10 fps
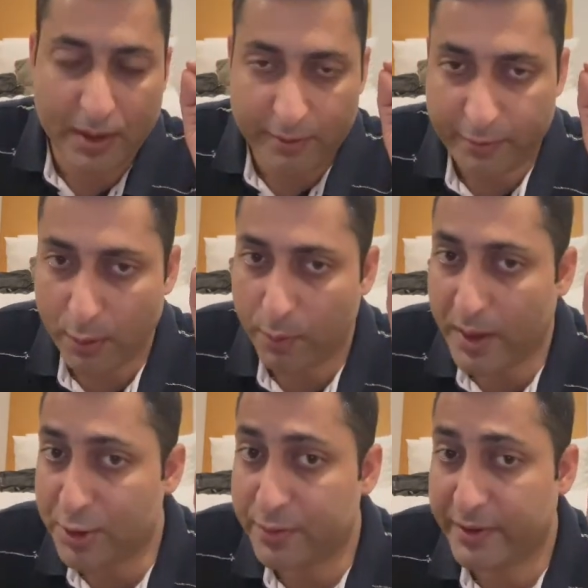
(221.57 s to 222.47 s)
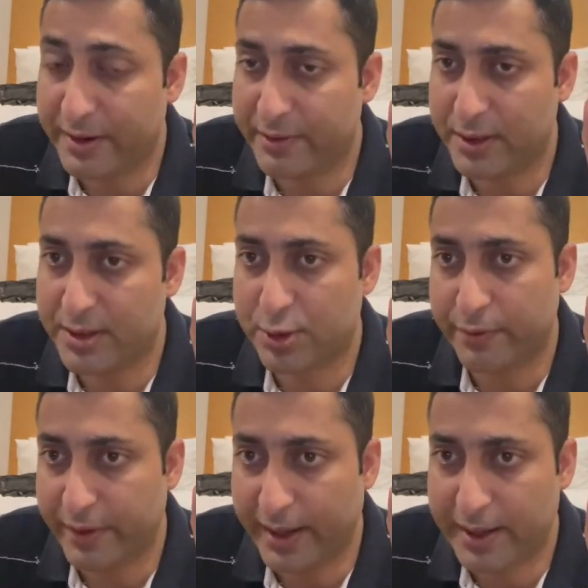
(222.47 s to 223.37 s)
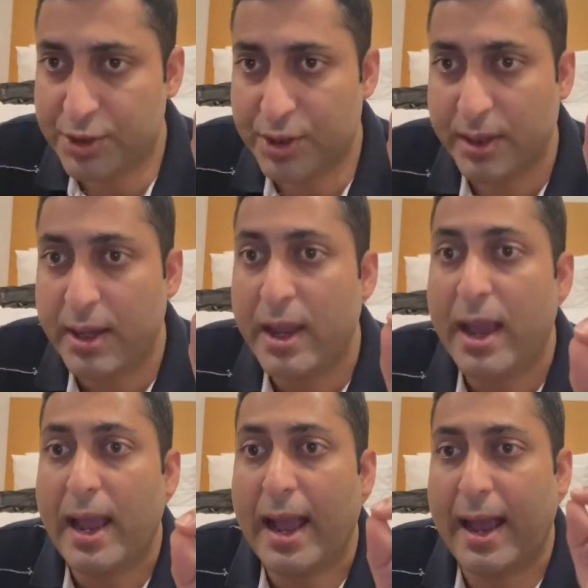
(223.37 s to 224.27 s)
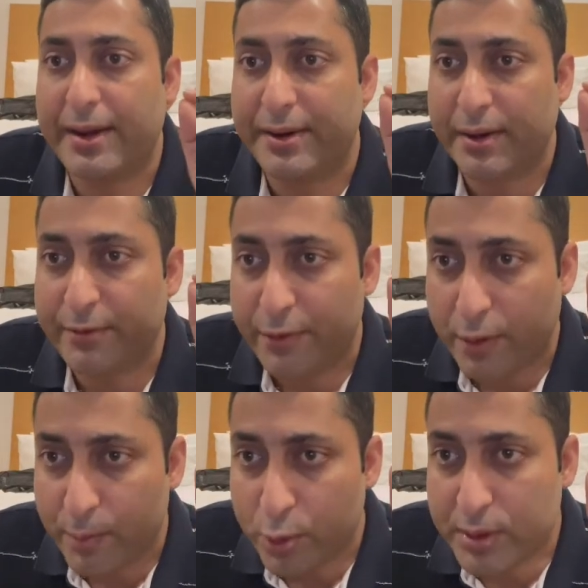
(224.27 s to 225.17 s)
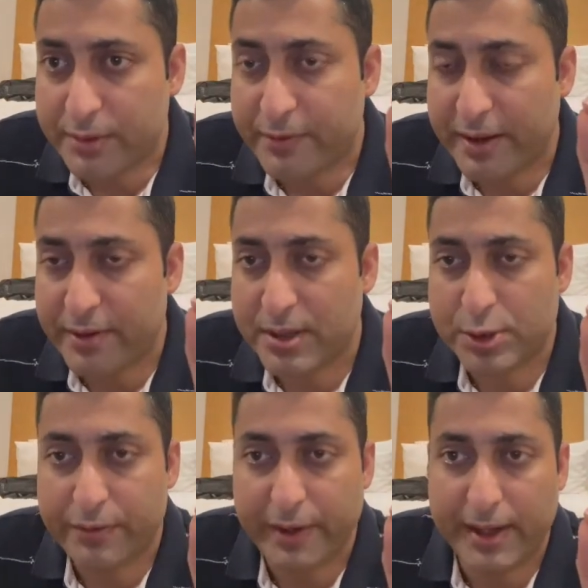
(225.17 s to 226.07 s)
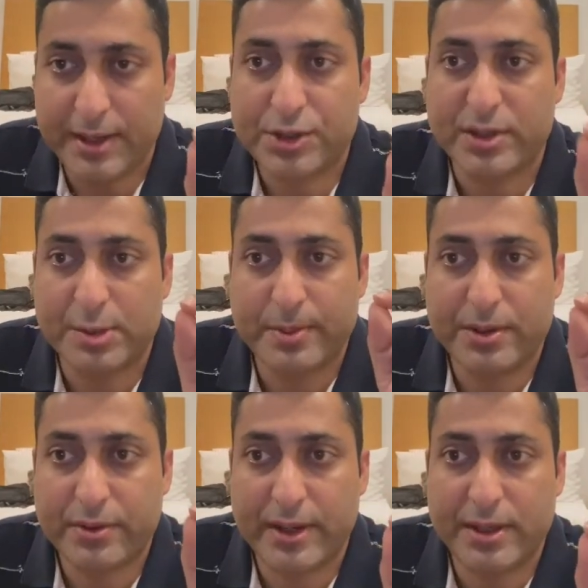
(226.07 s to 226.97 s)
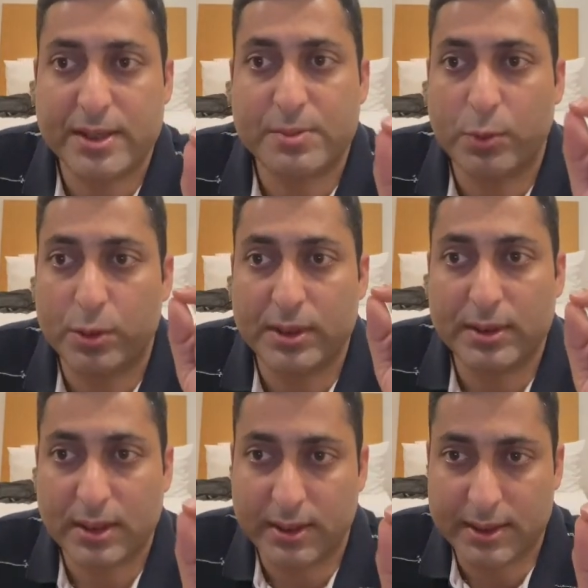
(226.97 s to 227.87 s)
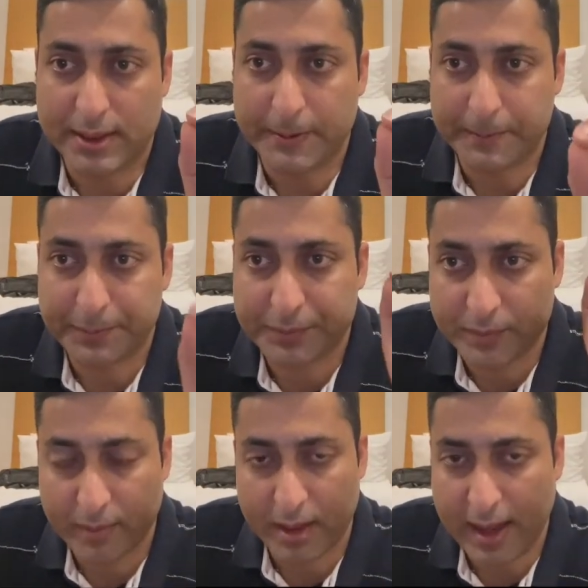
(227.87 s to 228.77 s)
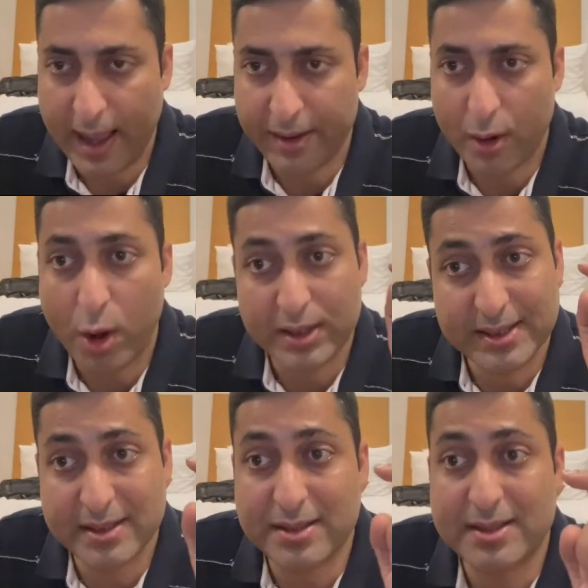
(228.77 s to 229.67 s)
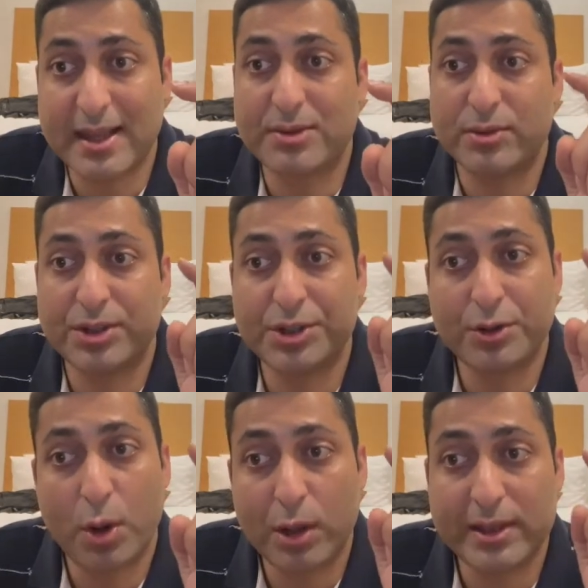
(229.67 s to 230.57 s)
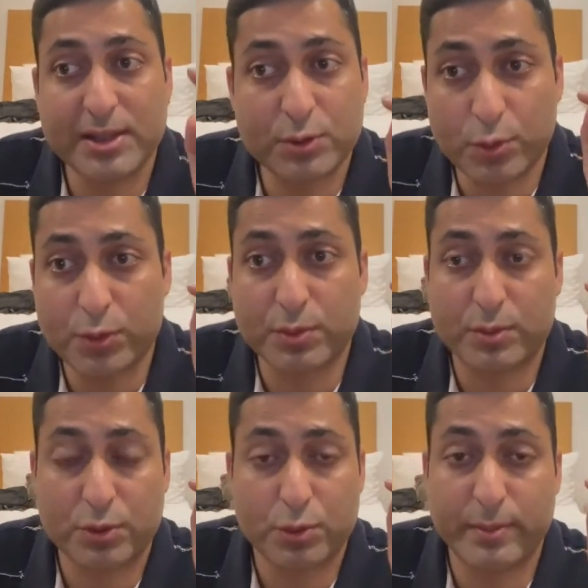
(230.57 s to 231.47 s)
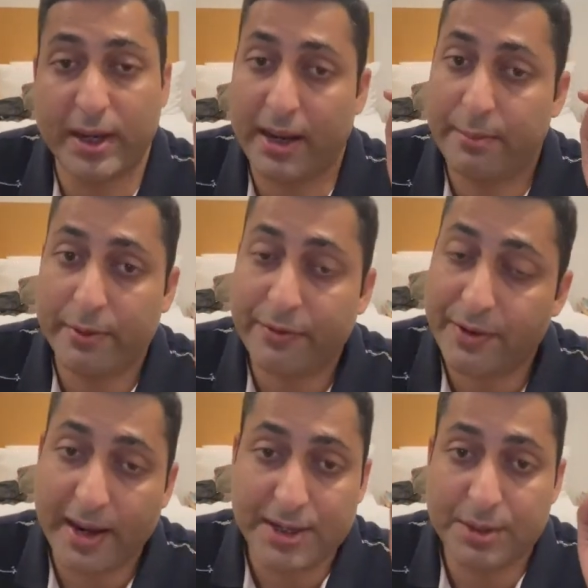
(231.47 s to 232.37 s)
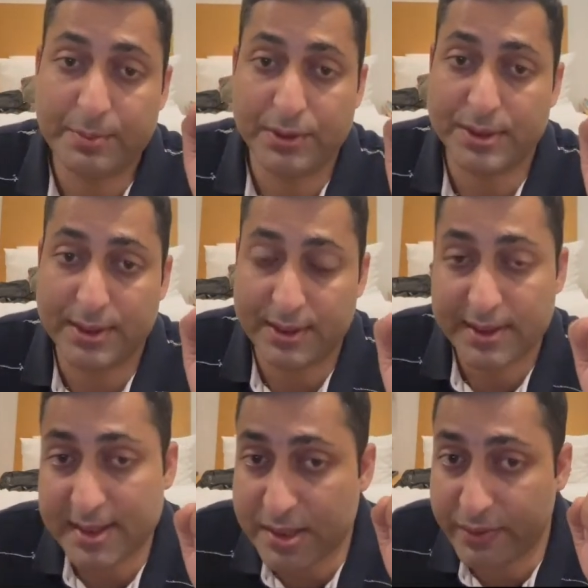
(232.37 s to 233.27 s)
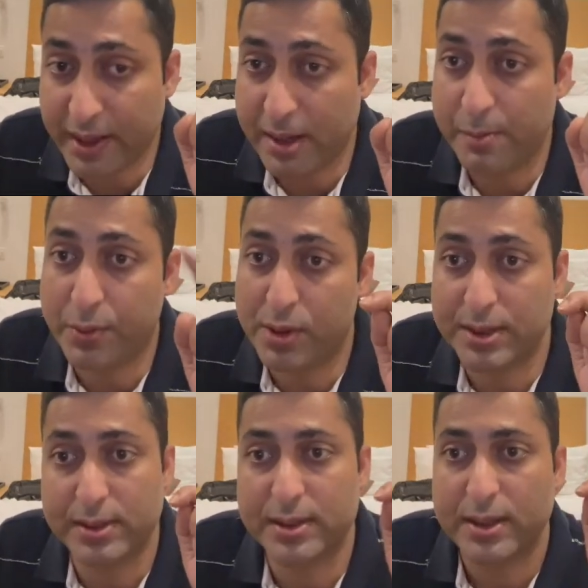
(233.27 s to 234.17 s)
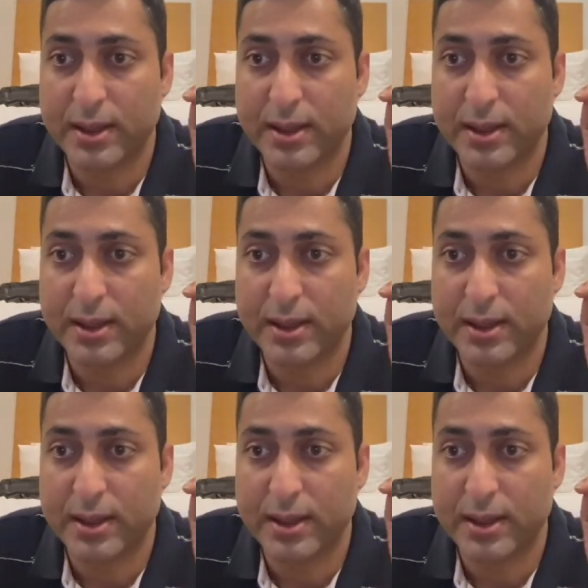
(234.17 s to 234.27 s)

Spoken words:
for 1 to 5 years of age, and for more than 5 years of age, respiratory rate is more than 30, and oxygen saturation, all these groups to be above 90%. This is very important.